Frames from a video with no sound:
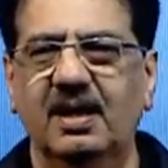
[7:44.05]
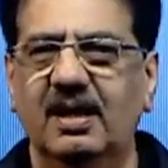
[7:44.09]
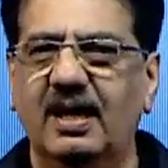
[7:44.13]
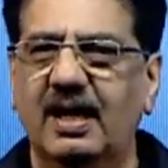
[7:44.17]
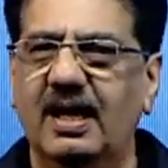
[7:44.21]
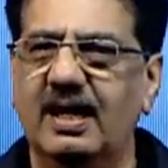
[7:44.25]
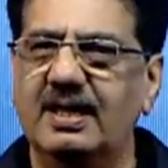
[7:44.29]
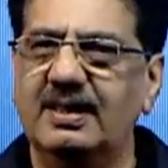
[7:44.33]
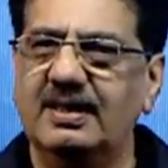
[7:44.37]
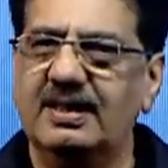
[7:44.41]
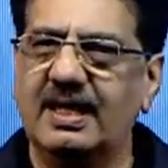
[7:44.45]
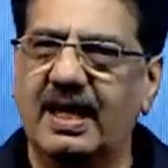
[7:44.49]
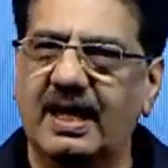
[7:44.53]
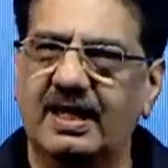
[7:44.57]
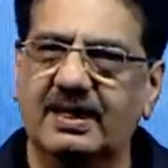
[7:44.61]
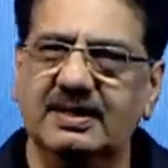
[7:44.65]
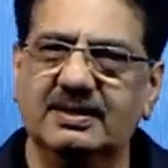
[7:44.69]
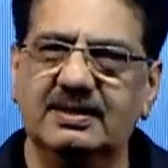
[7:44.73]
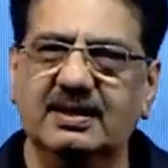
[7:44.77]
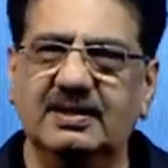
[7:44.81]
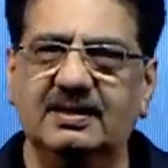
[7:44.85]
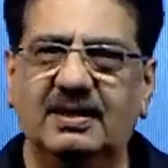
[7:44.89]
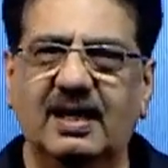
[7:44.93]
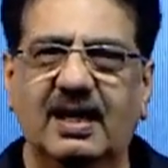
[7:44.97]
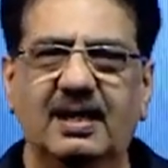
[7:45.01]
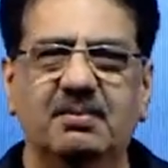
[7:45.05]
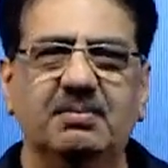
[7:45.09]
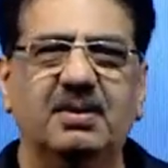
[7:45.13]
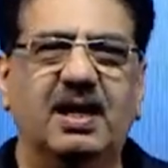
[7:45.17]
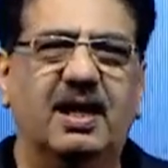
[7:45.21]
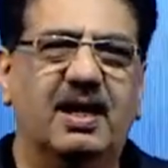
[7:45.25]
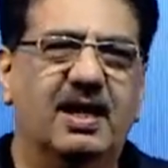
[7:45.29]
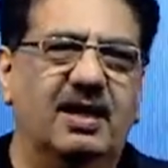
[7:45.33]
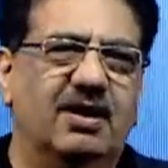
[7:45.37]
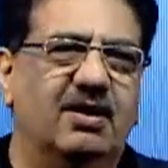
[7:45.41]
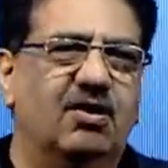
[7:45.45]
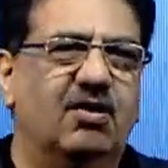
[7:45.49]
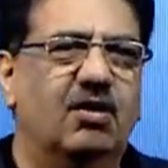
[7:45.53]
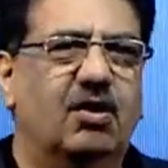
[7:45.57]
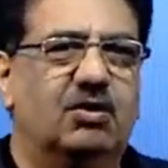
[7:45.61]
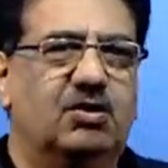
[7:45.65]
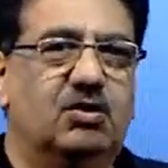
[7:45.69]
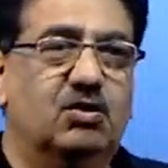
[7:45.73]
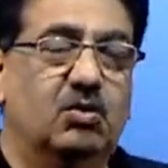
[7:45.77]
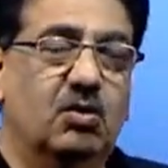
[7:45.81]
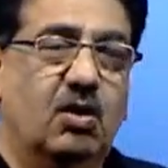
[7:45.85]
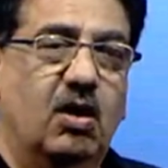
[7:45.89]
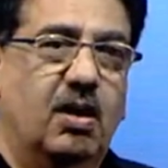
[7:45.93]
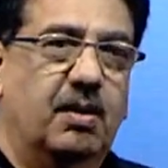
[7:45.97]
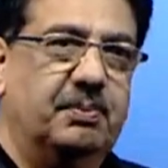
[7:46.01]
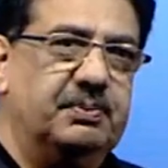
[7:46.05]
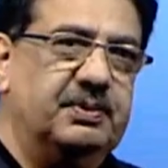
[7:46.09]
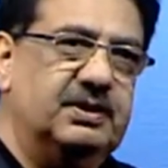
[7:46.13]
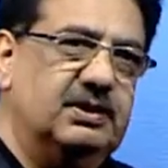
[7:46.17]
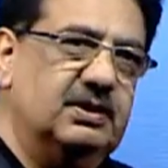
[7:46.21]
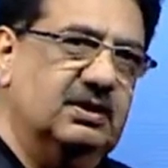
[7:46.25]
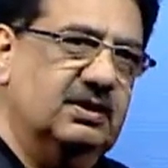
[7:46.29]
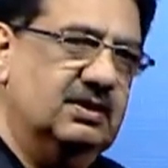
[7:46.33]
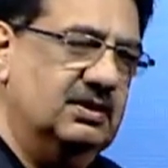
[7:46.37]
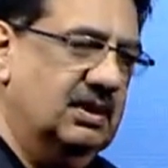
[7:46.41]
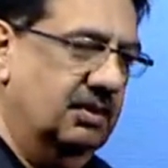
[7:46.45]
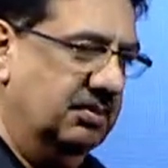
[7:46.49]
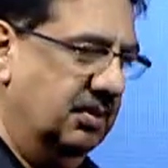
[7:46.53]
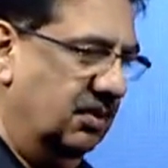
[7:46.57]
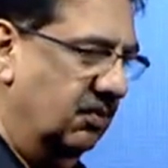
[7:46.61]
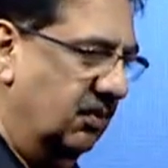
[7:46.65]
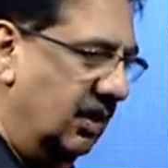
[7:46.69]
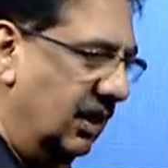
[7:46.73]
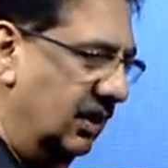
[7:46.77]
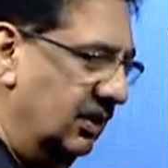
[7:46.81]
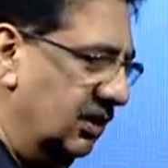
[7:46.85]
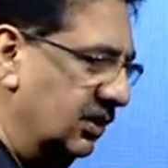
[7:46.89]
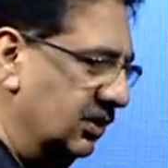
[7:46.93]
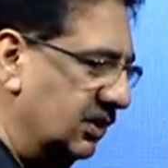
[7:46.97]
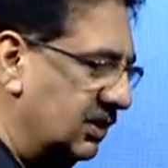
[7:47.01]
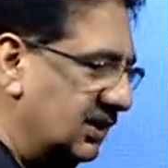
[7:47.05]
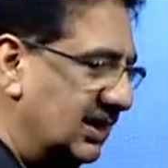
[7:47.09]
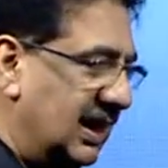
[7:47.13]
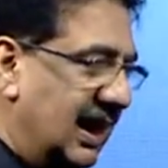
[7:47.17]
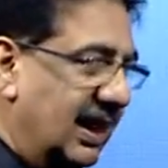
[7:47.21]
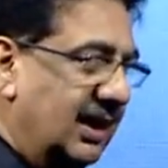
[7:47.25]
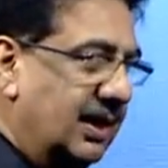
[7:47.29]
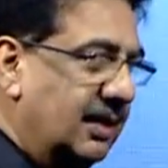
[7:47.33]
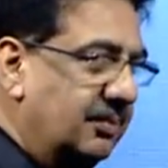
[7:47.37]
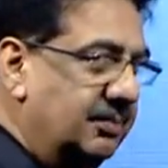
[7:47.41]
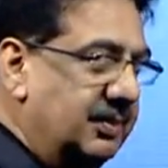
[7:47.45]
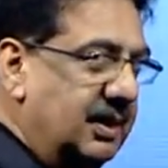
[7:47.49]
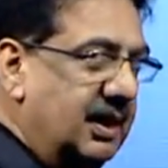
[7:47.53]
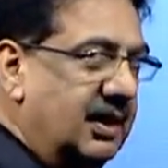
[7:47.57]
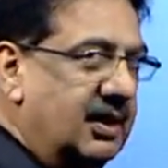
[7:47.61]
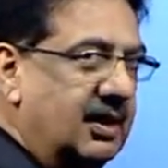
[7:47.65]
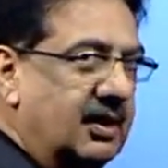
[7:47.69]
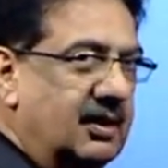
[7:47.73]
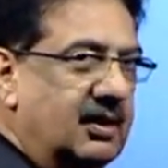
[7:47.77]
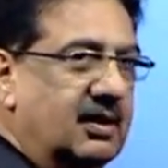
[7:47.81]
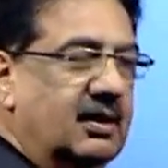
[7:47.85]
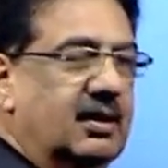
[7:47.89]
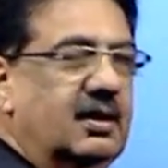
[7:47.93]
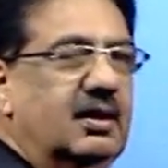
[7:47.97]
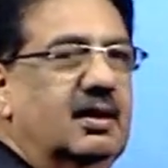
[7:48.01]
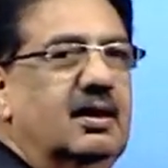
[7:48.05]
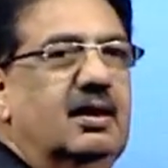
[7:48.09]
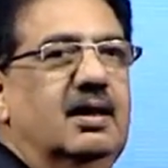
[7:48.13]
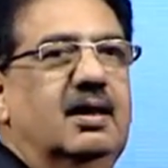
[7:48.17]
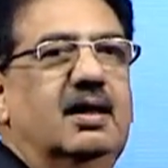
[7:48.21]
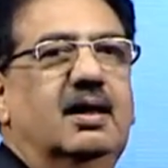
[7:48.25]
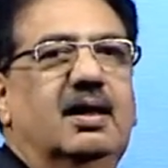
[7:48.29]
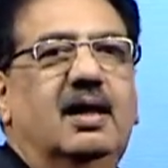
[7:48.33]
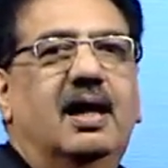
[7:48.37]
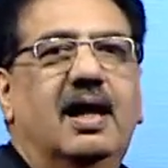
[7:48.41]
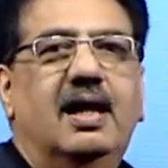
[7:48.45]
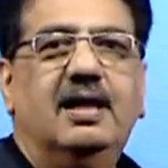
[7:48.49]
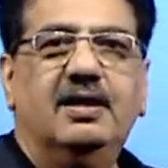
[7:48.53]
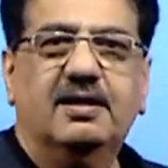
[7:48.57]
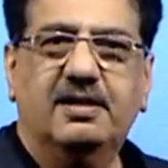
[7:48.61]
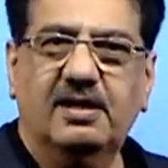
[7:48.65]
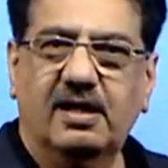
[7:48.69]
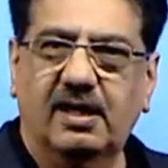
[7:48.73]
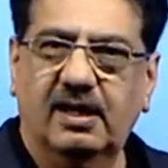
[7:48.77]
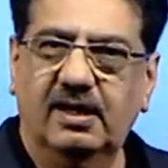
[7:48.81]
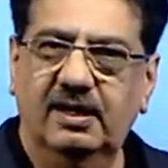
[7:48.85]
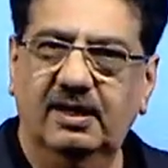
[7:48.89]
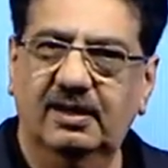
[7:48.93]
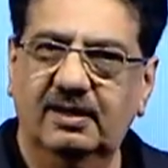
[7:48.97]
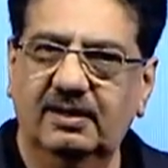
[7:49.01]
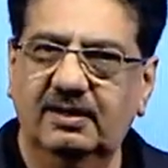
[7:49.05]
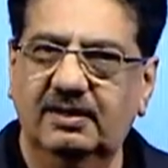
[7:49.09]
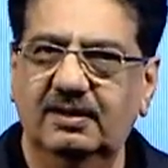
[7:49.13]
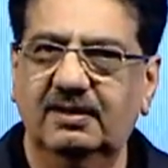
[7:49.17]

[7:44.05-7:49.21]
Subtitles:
And that is the time I had two options. Number one, to stand up there and cry